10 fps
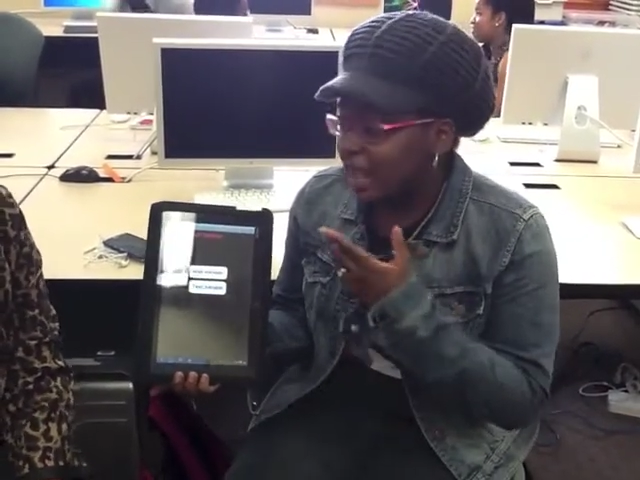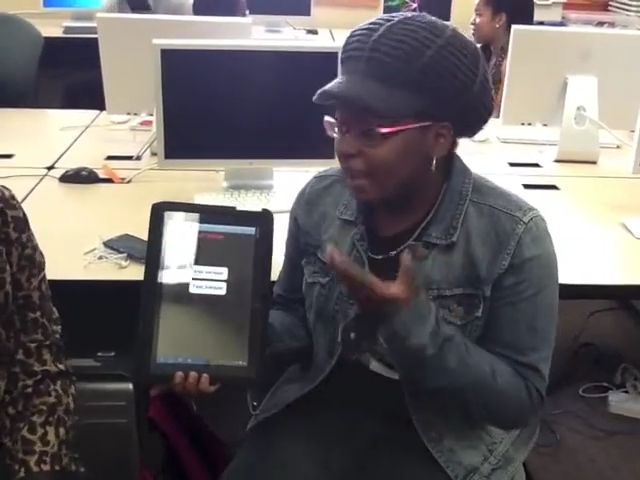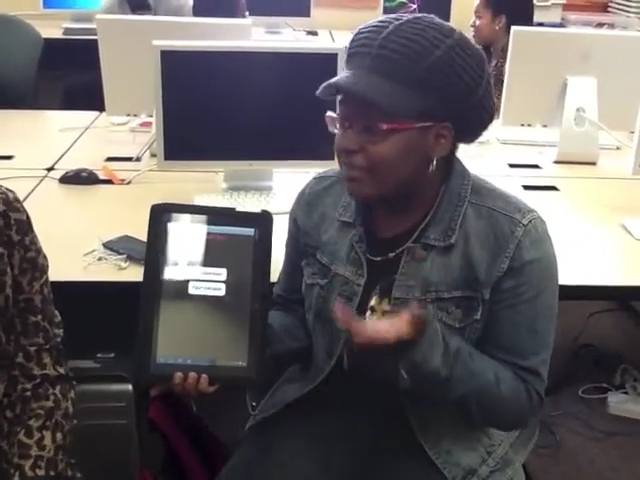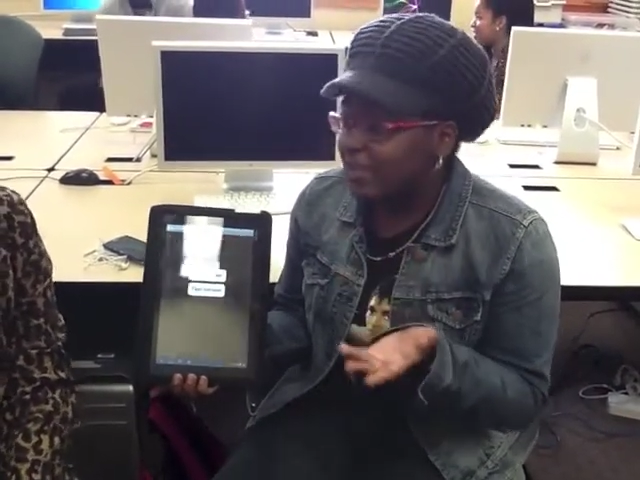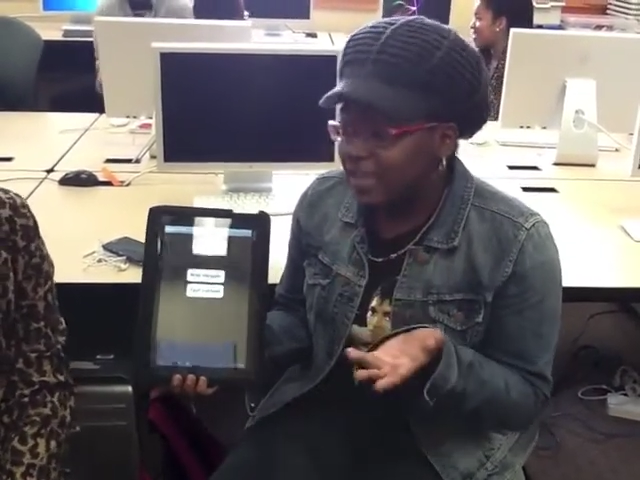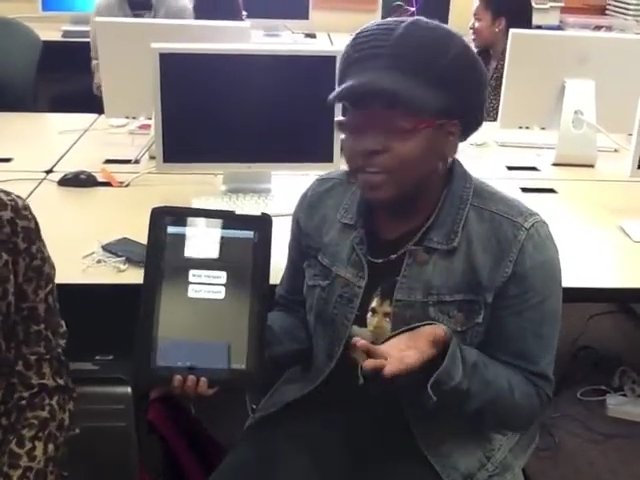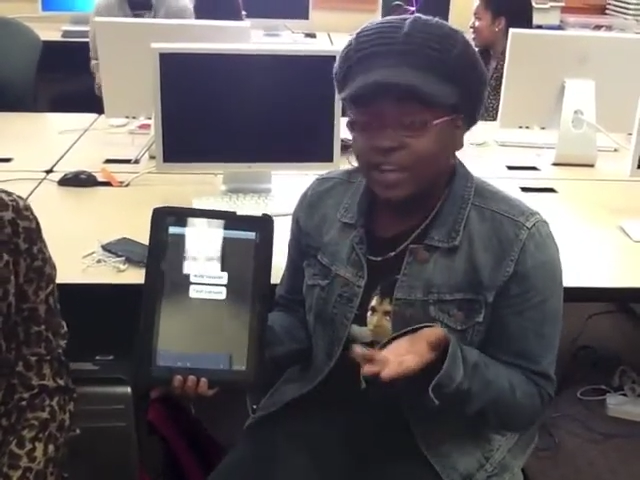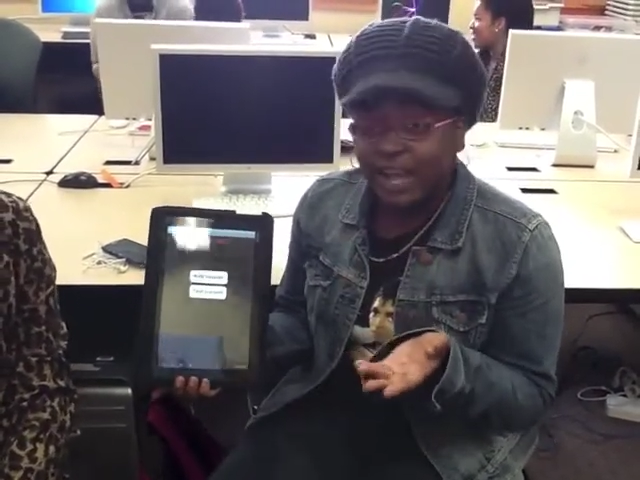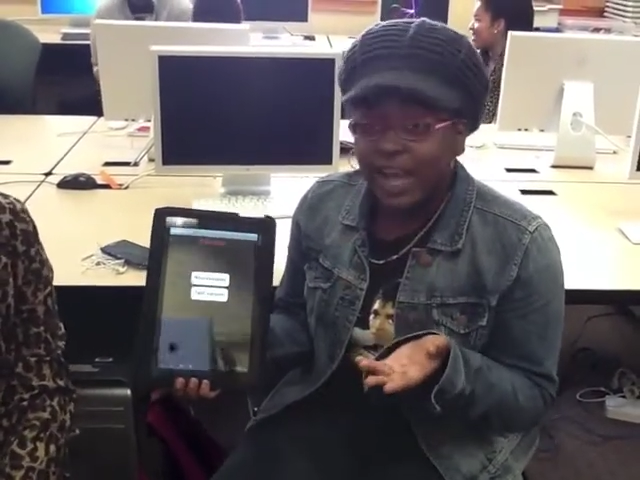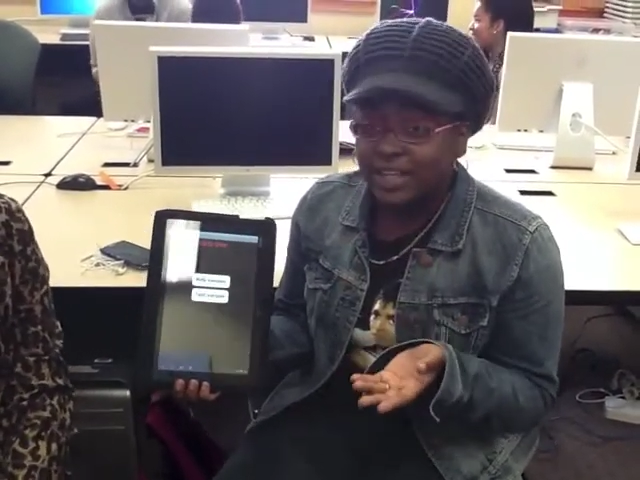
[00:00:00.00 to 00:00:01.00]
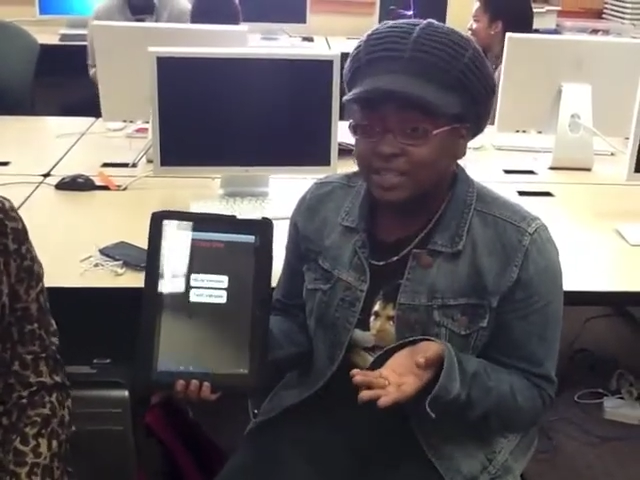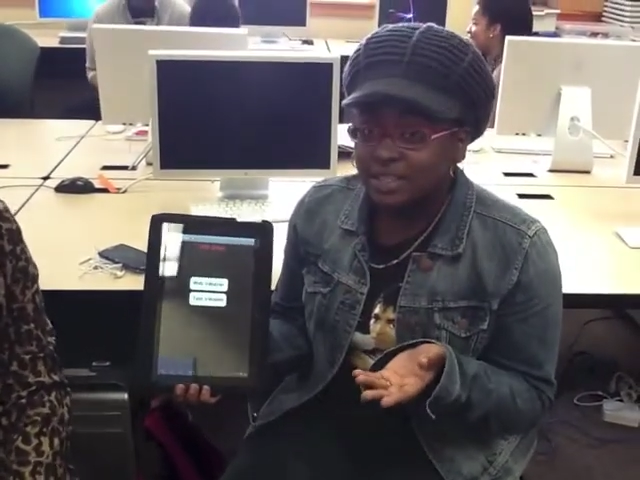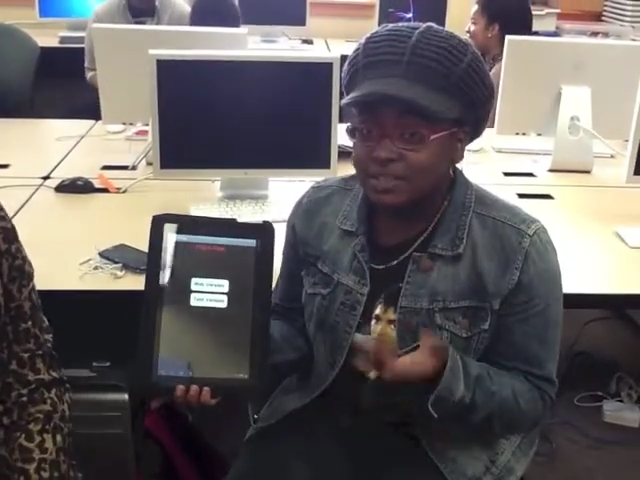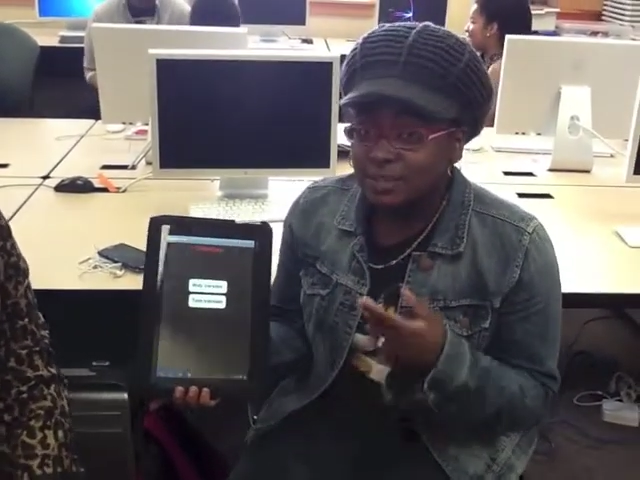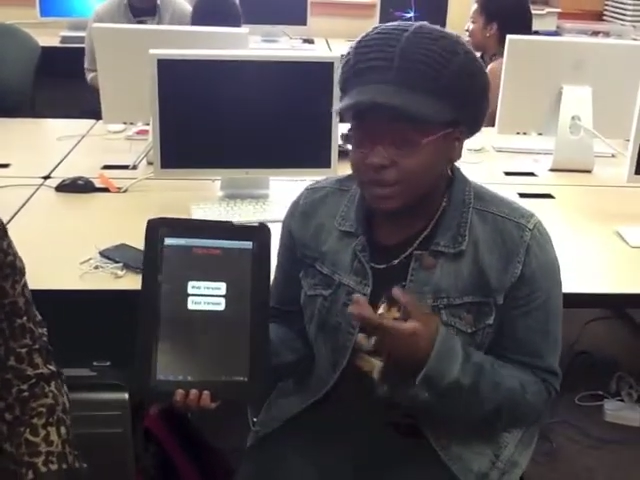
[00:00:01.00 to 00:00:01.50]
have internet
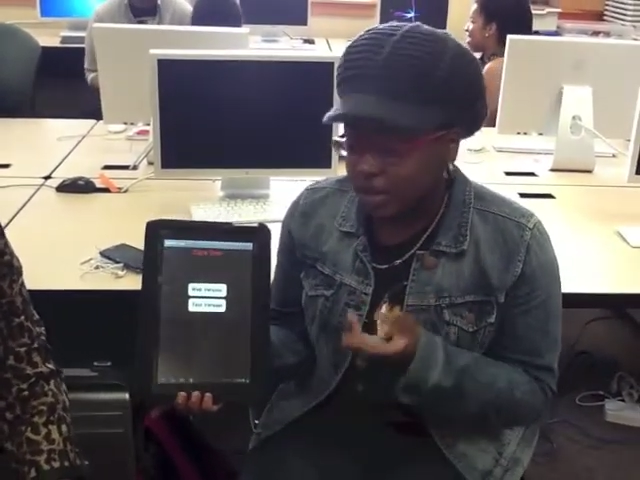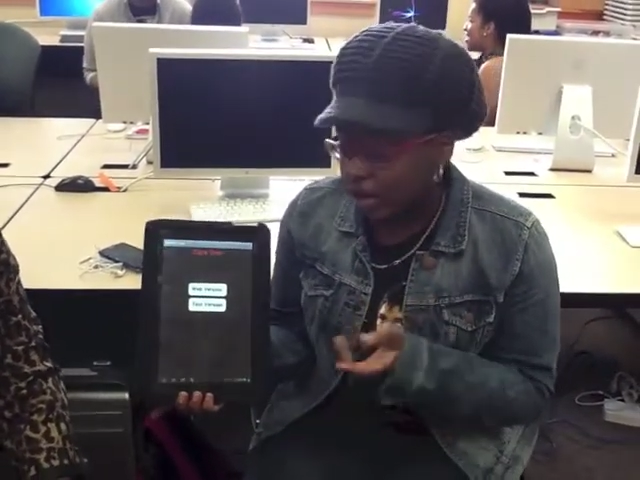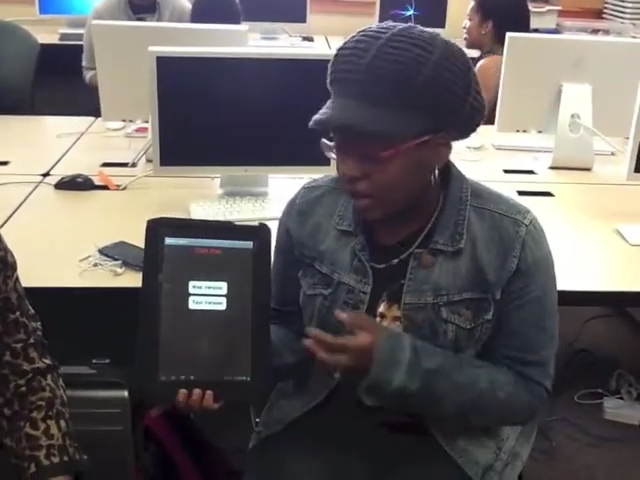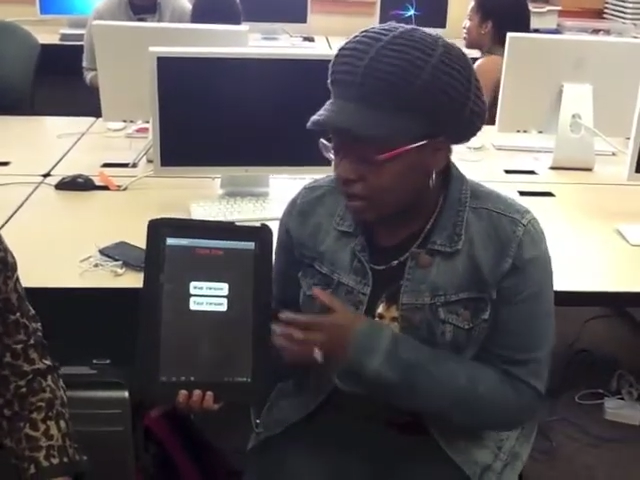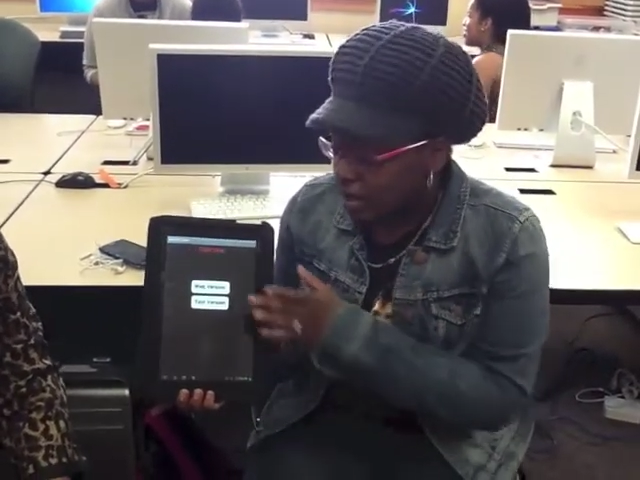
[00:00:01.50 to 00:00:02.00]
access where they are.